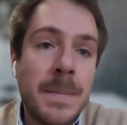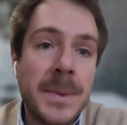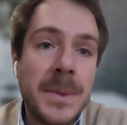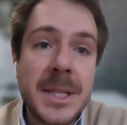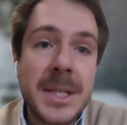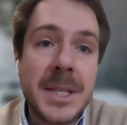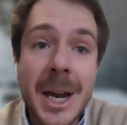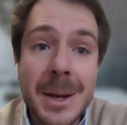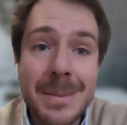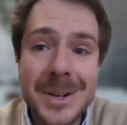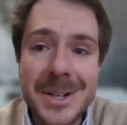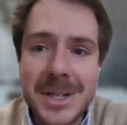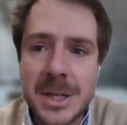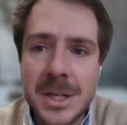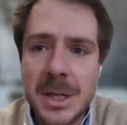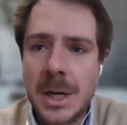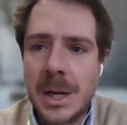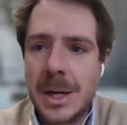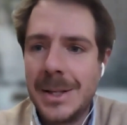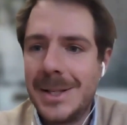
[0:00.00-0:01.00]
These
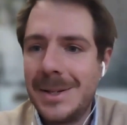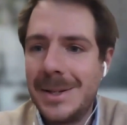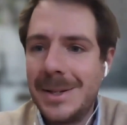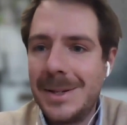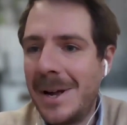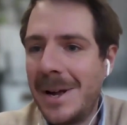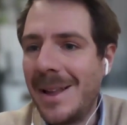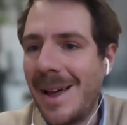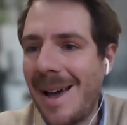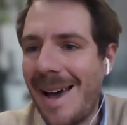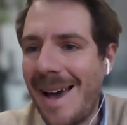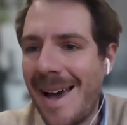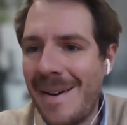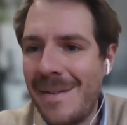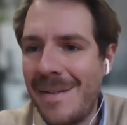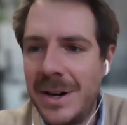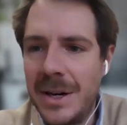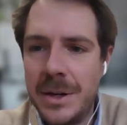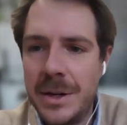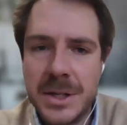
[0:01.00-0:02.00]
animals depend
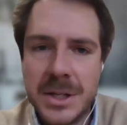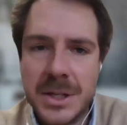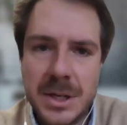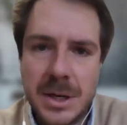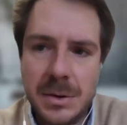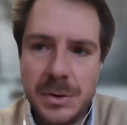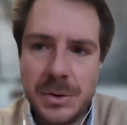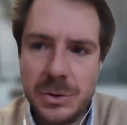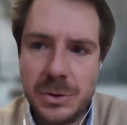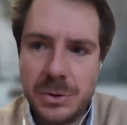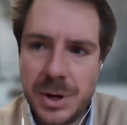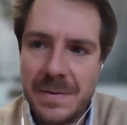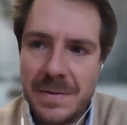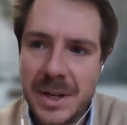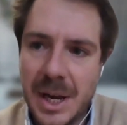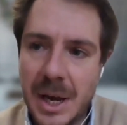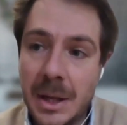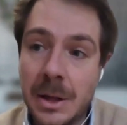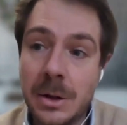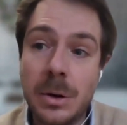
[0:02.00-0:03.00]
heavily on sound to
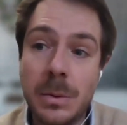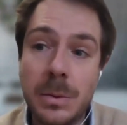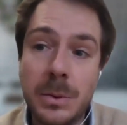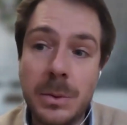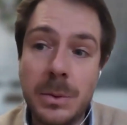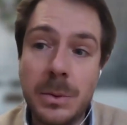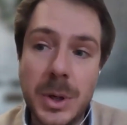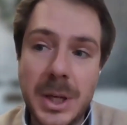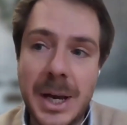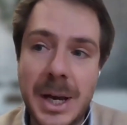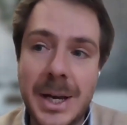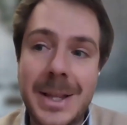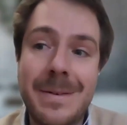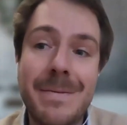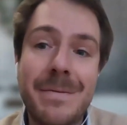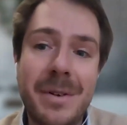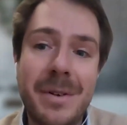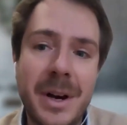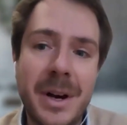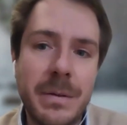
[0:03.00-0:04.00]
navigate, communicate,
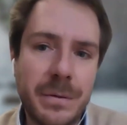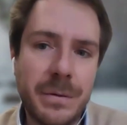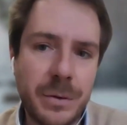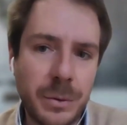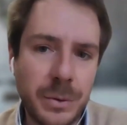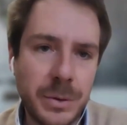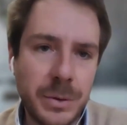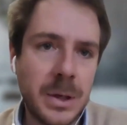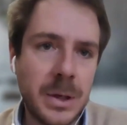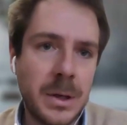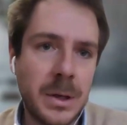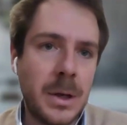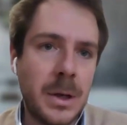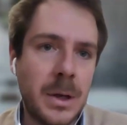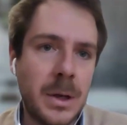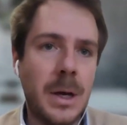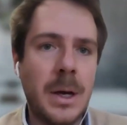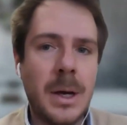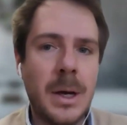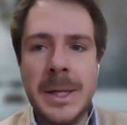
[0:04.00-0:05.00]
and find food.
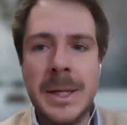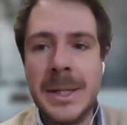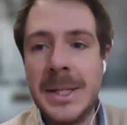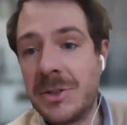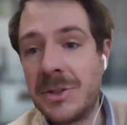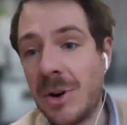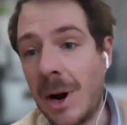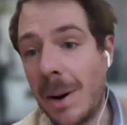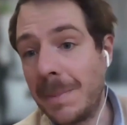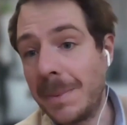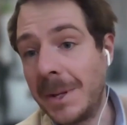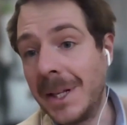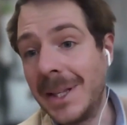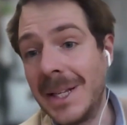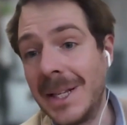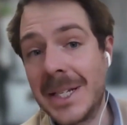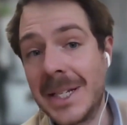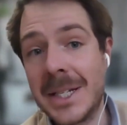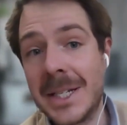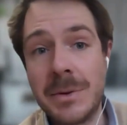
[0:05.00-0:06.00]

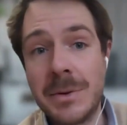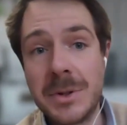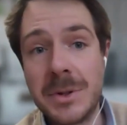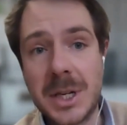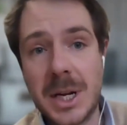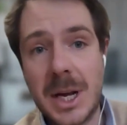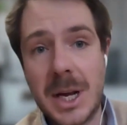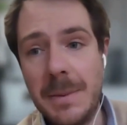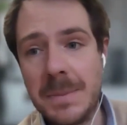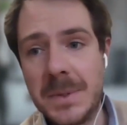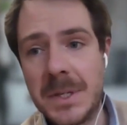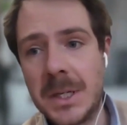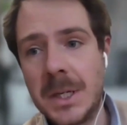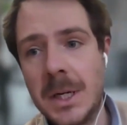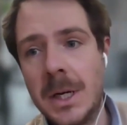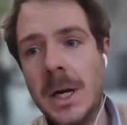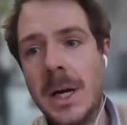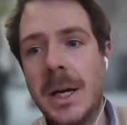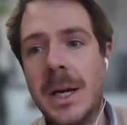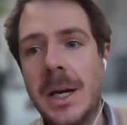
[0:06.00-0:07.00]
Disrupting these
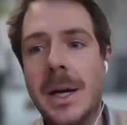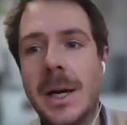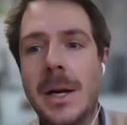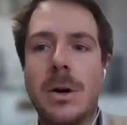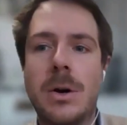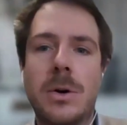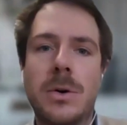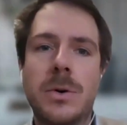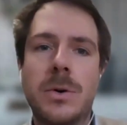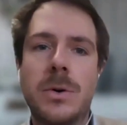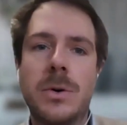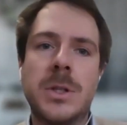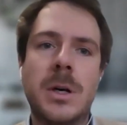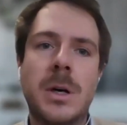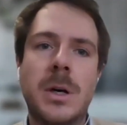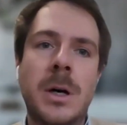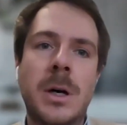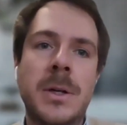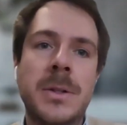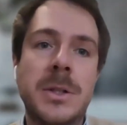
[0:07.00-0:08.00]
soundscapes can
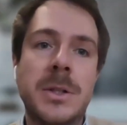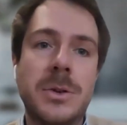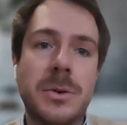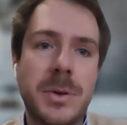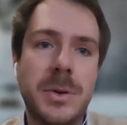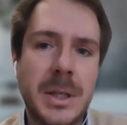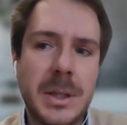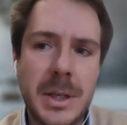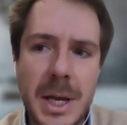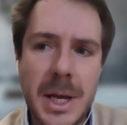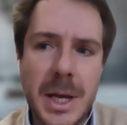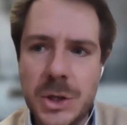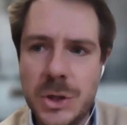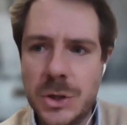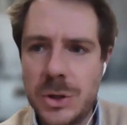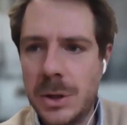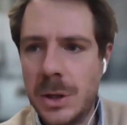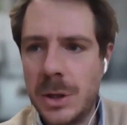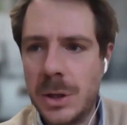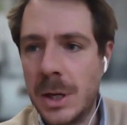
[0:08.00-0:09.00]
cause
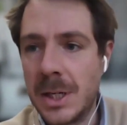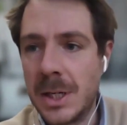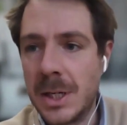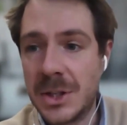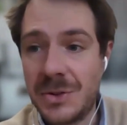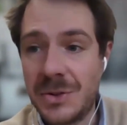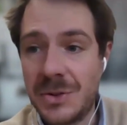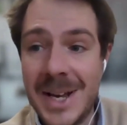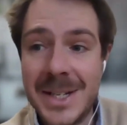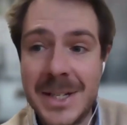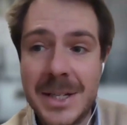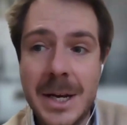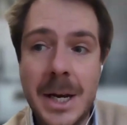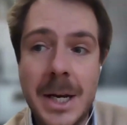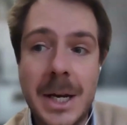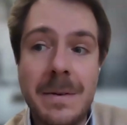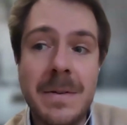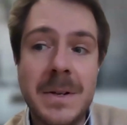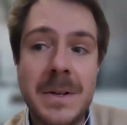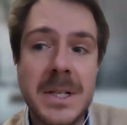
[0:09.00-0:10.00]
disorientation, stress,
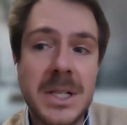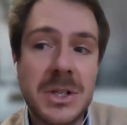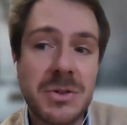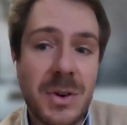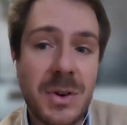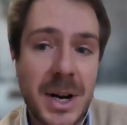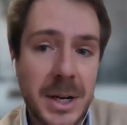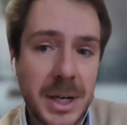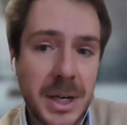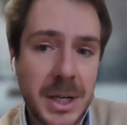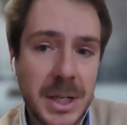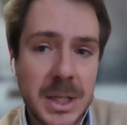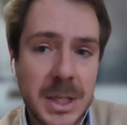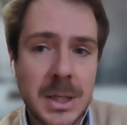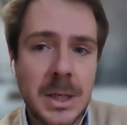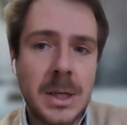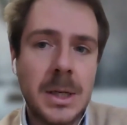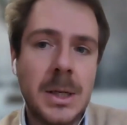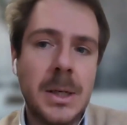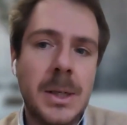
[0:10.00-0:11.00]
and even
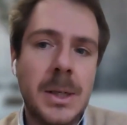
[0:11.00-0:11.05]
strandings.